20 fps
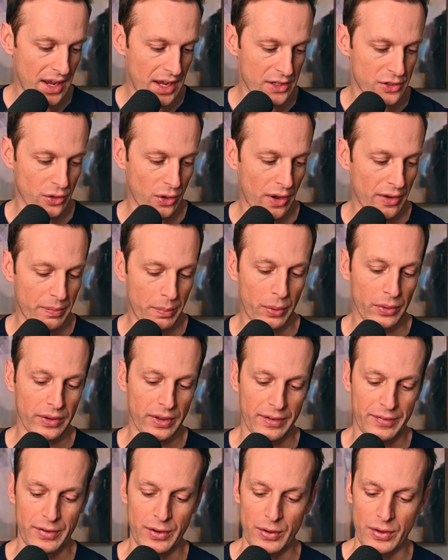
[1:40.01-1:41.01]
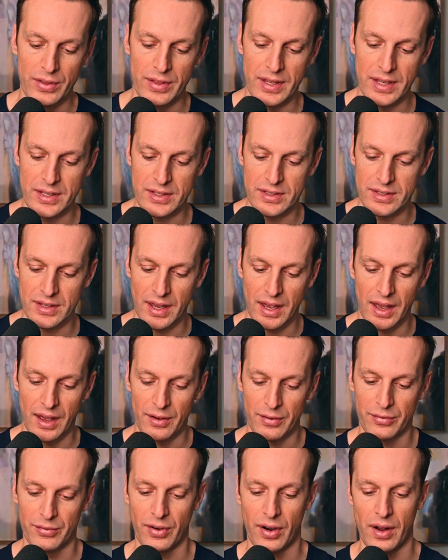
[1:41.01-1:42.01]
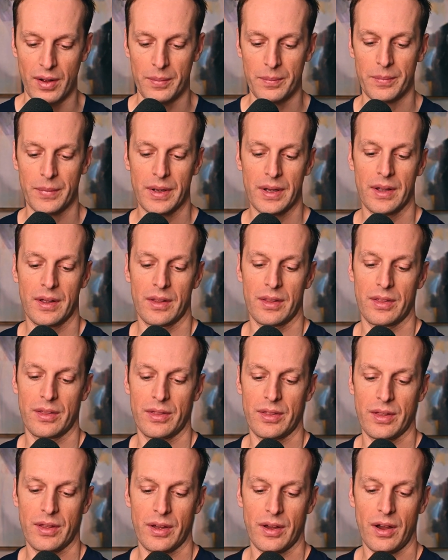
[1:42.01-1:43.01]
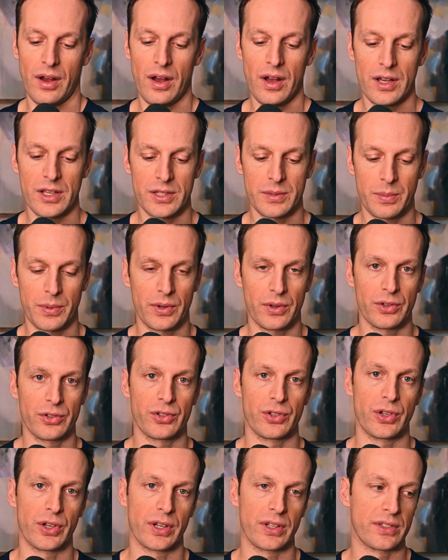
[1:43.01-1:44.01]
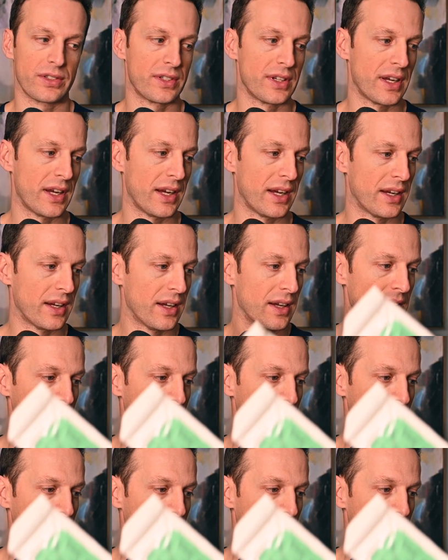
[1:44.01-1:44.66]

And so I've pulled out a few of these uh, from the hospital so you can see